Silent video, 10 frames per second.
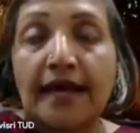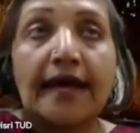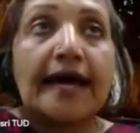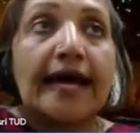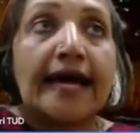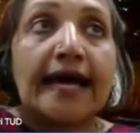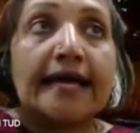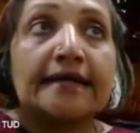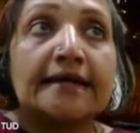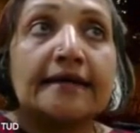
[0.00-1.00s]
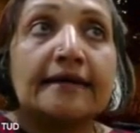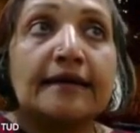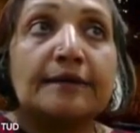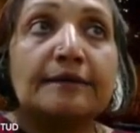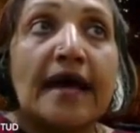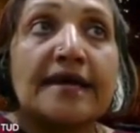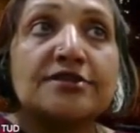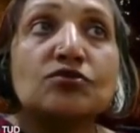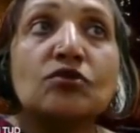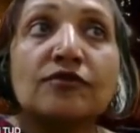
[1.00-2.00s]
And as
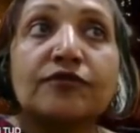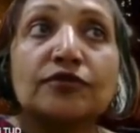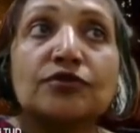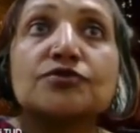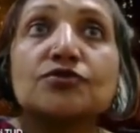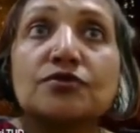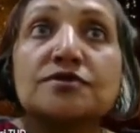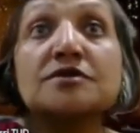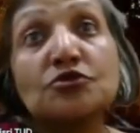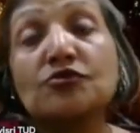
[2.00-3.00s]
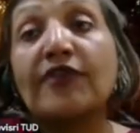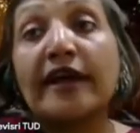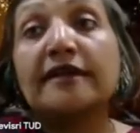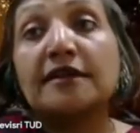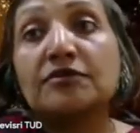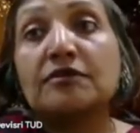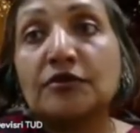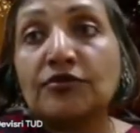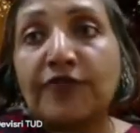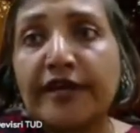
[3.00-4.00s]
you look for those sources, you'll find that you'll
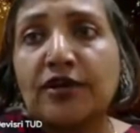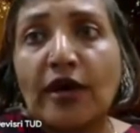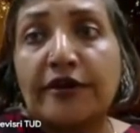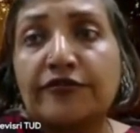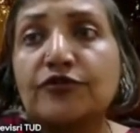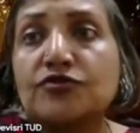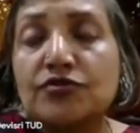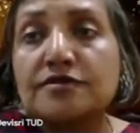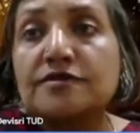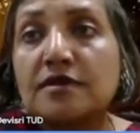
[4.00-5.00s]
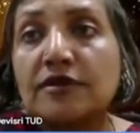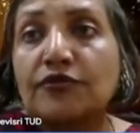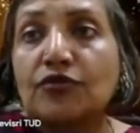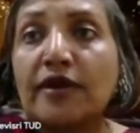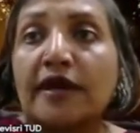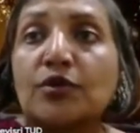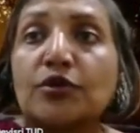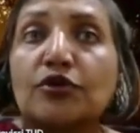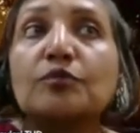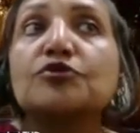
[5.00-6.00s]
find quite a few sources if you get with
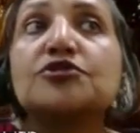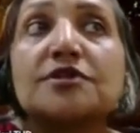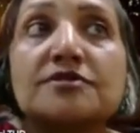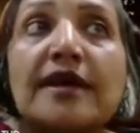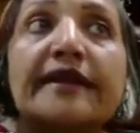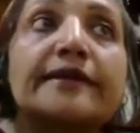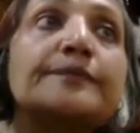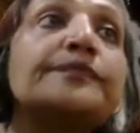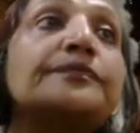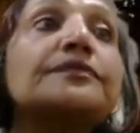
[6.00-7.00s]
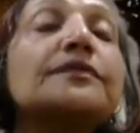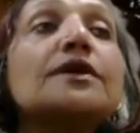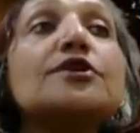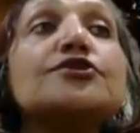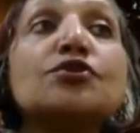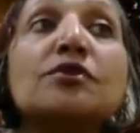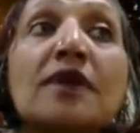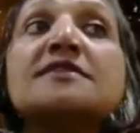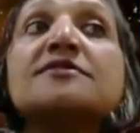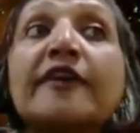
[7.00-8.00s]
your butchers right. So
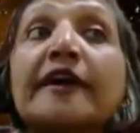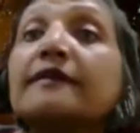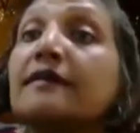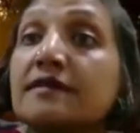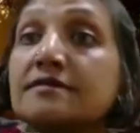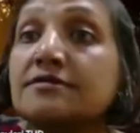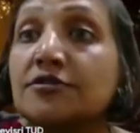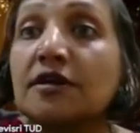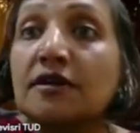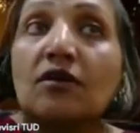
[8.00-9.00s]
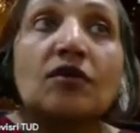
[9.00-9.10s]
grass fed is real over